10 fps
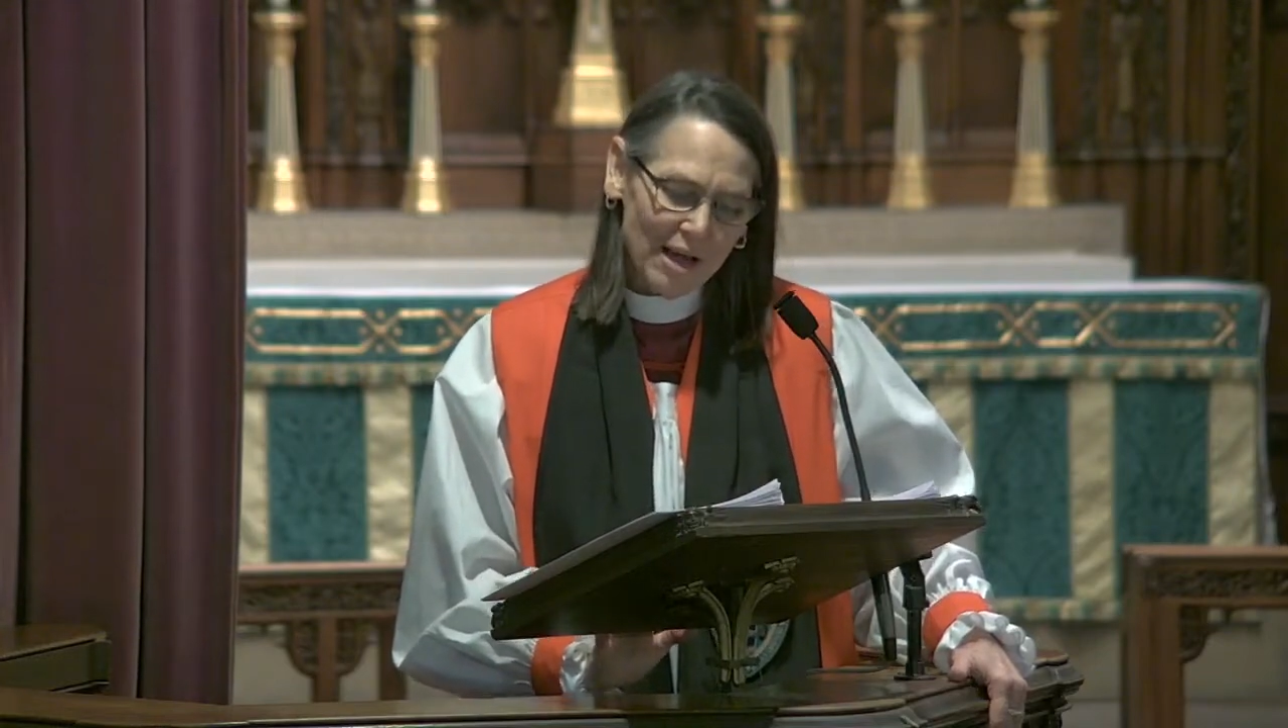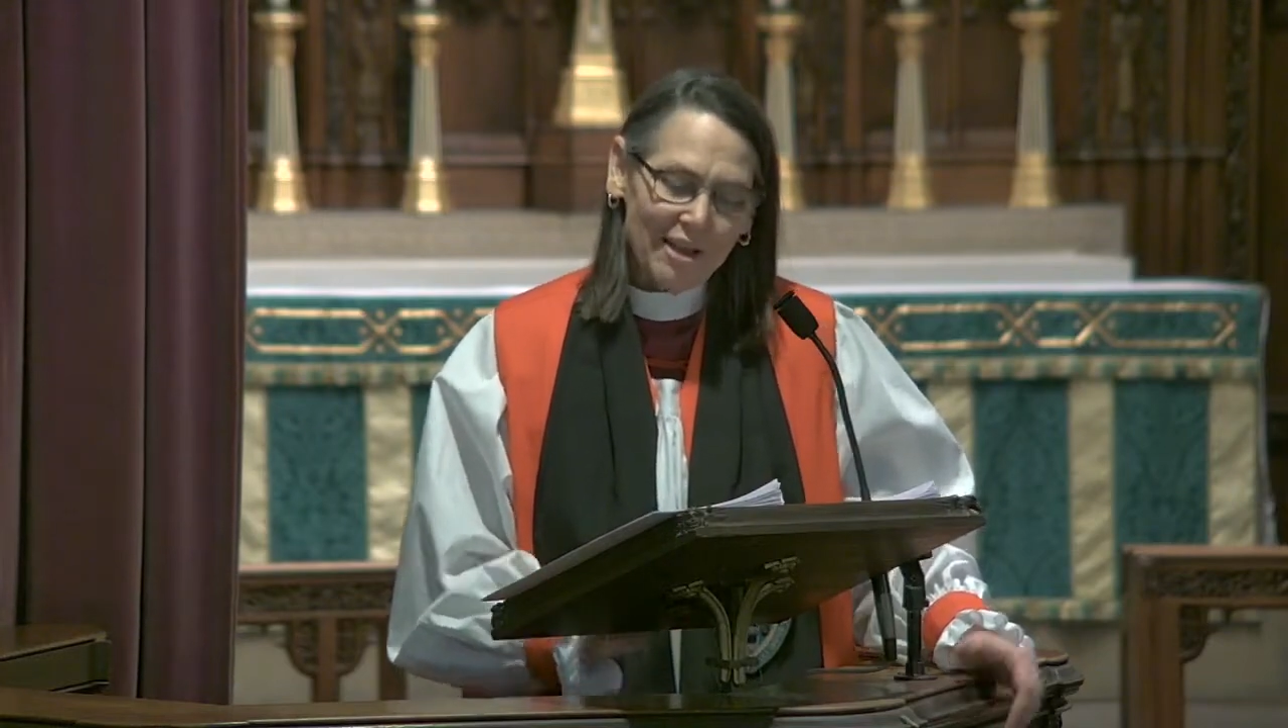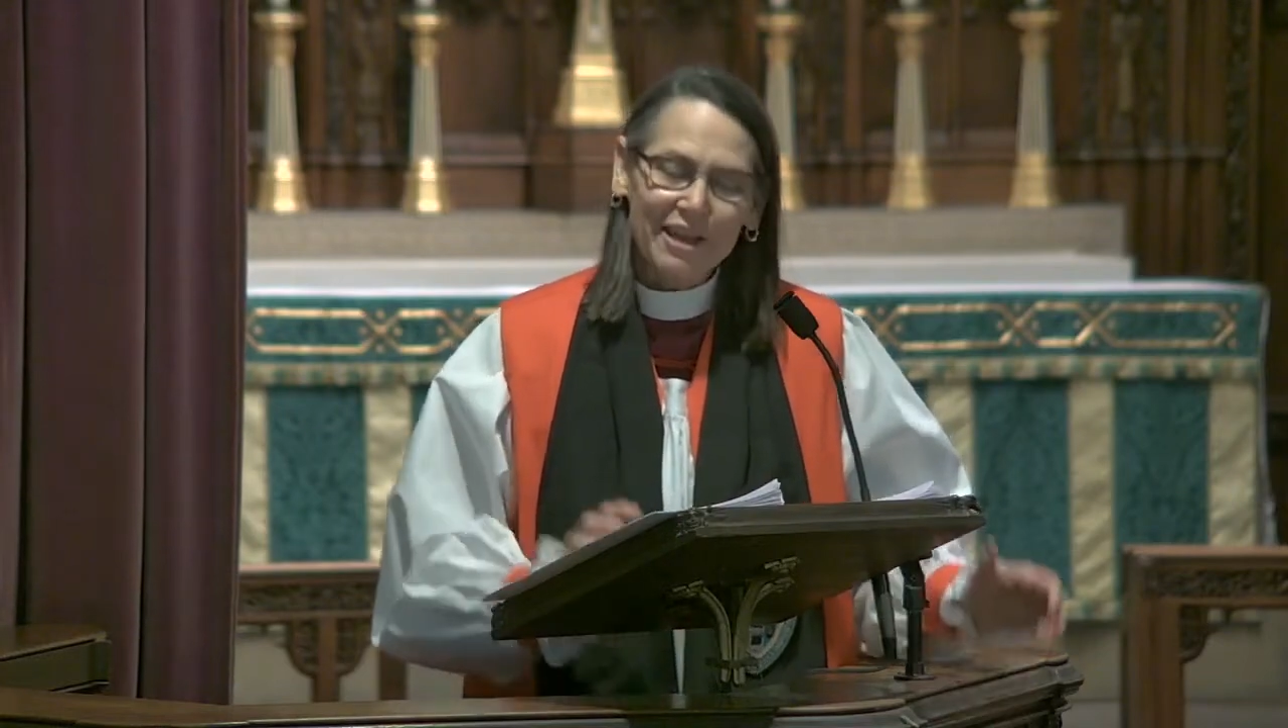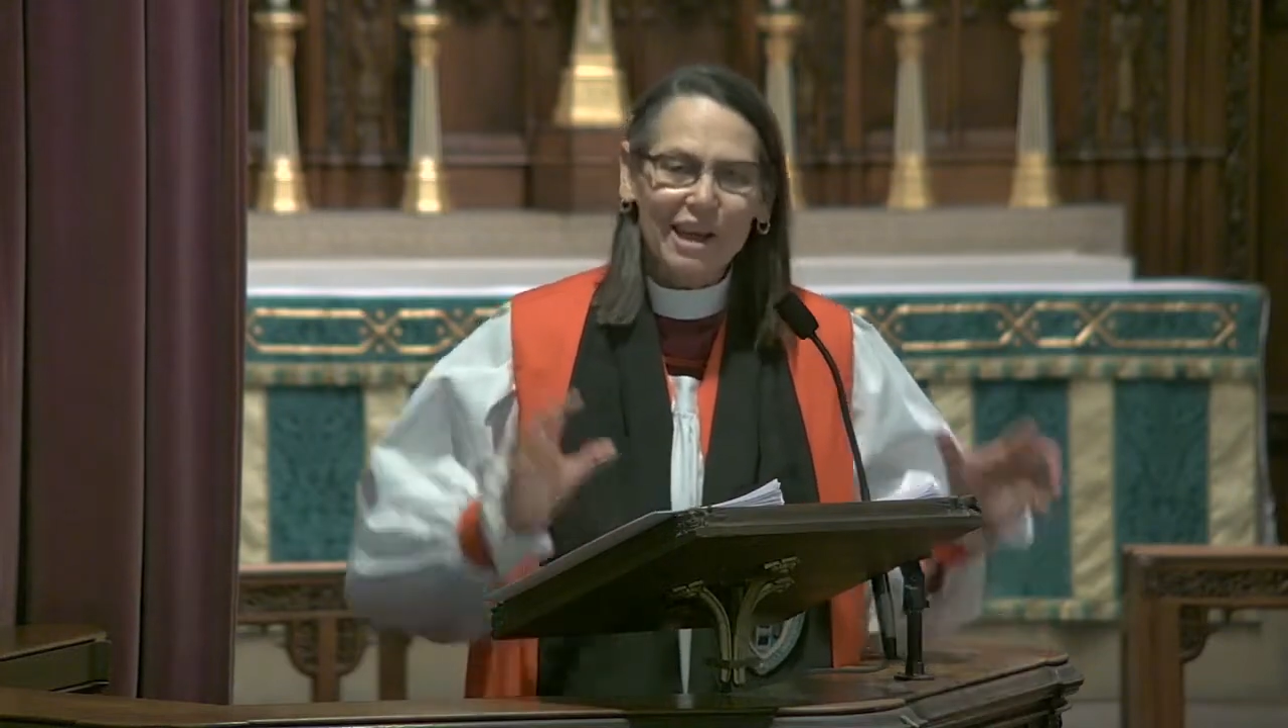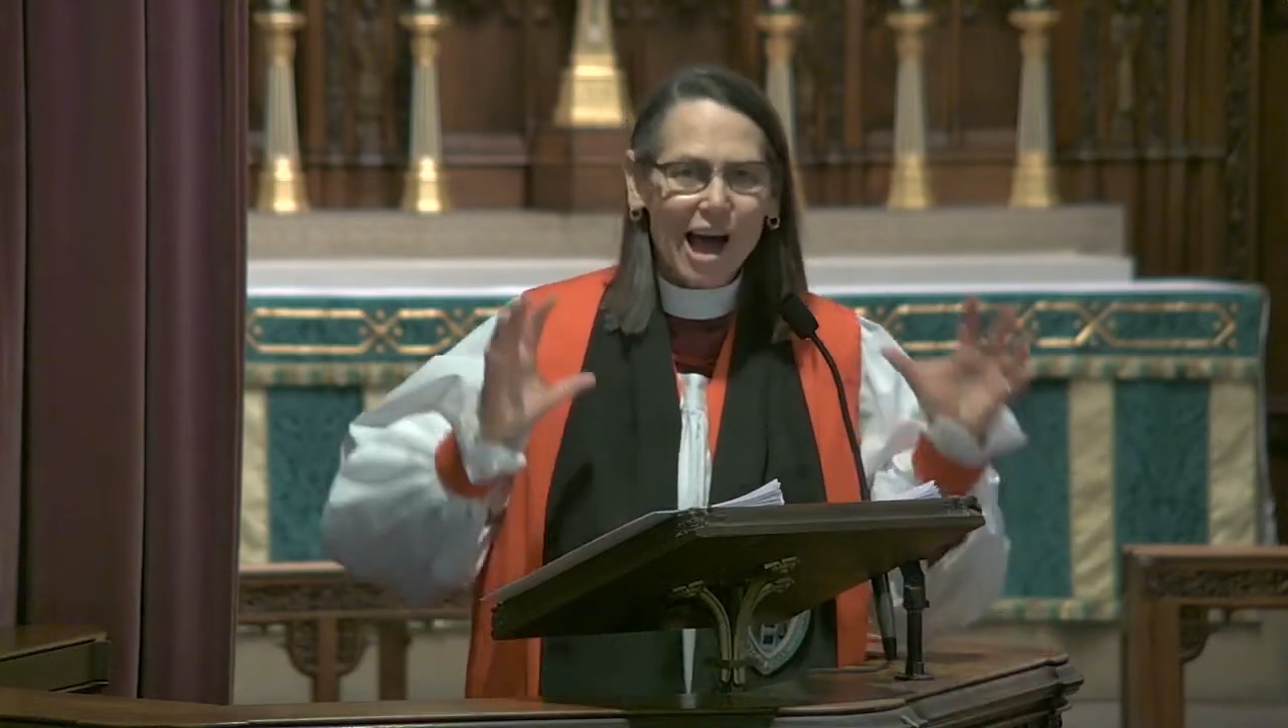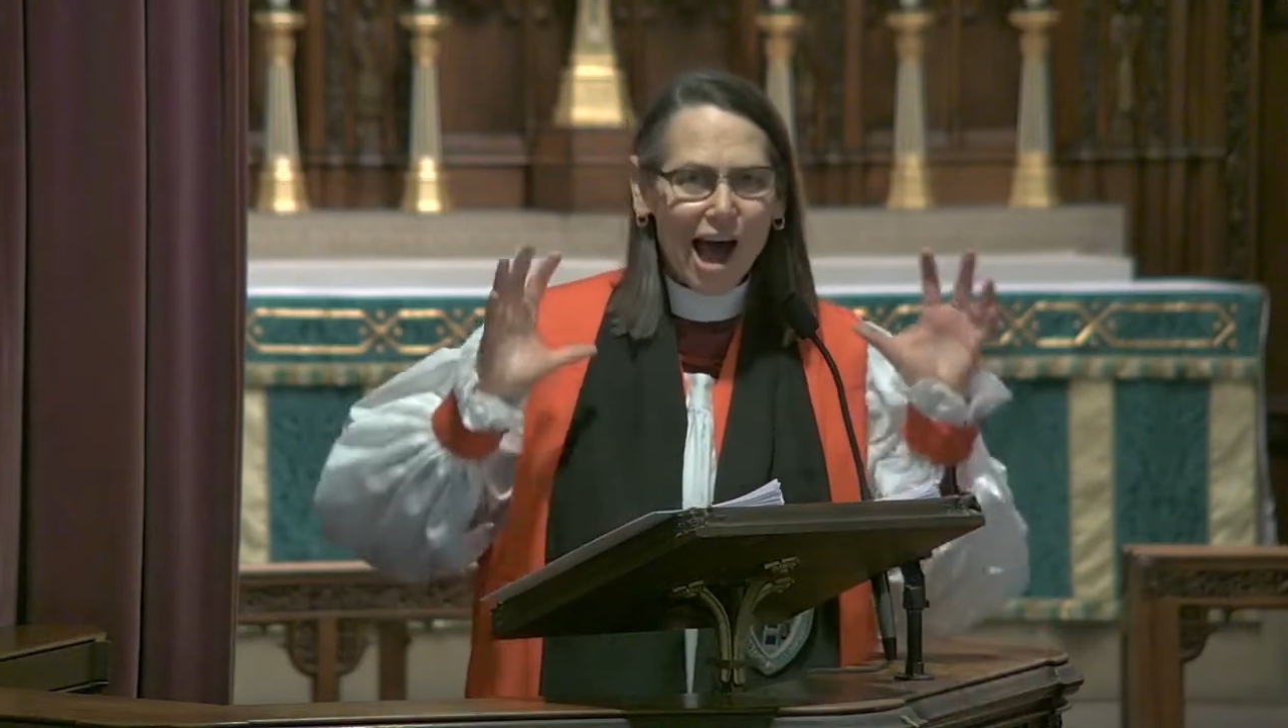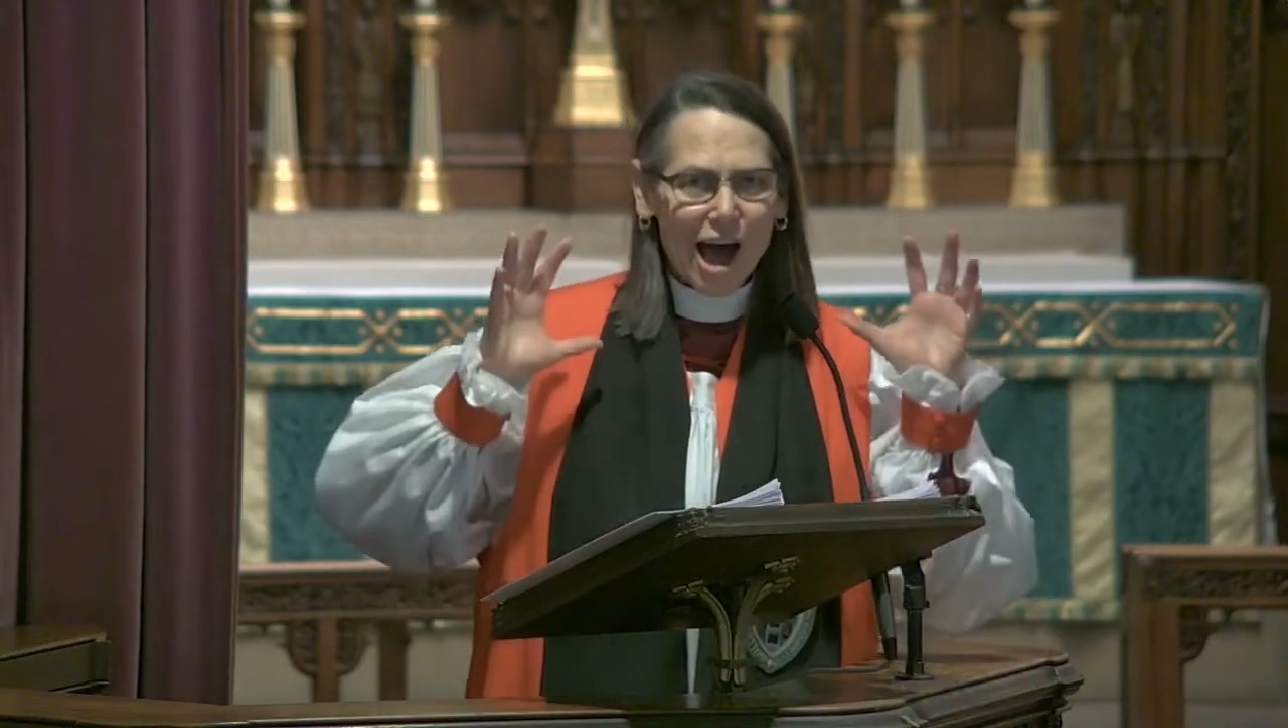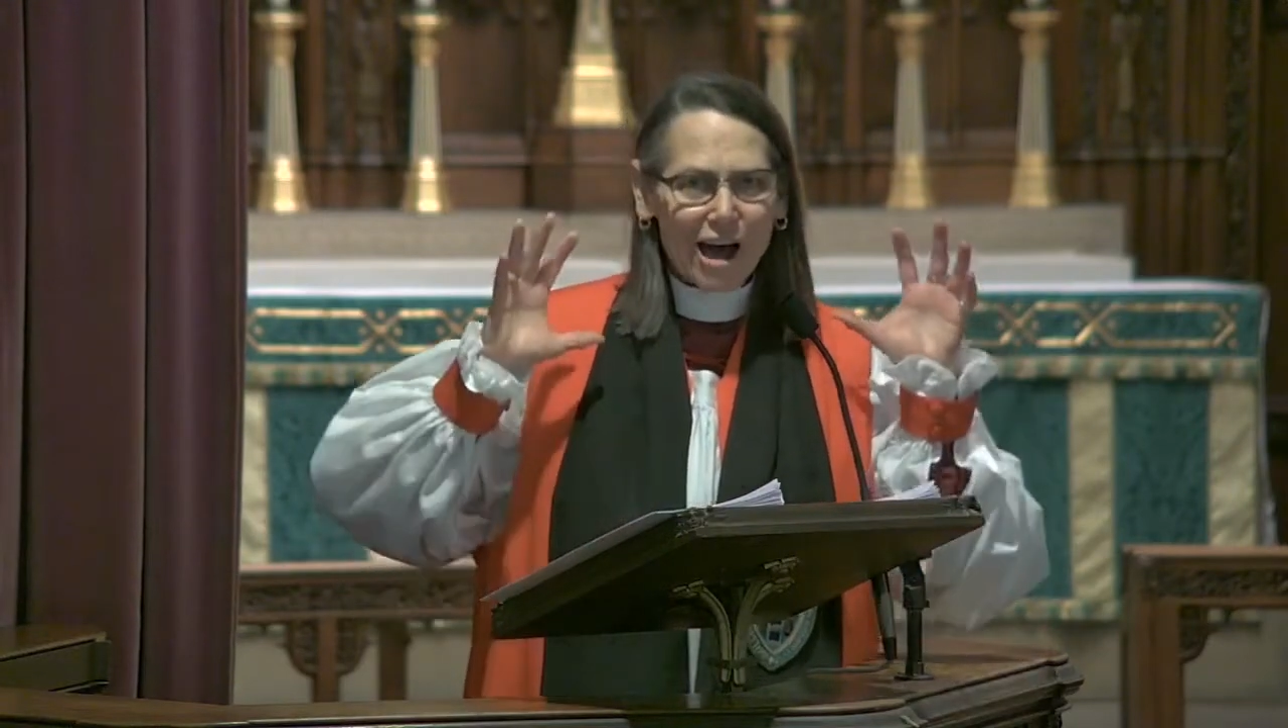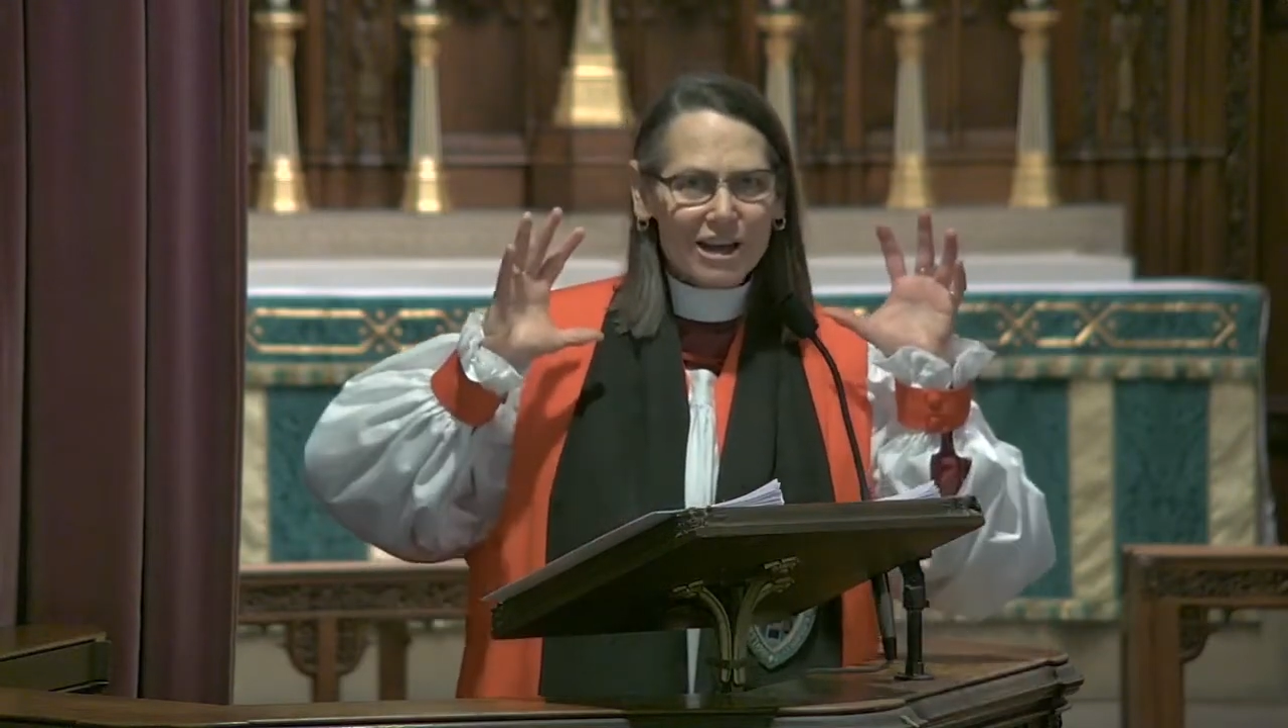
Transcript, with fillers: that God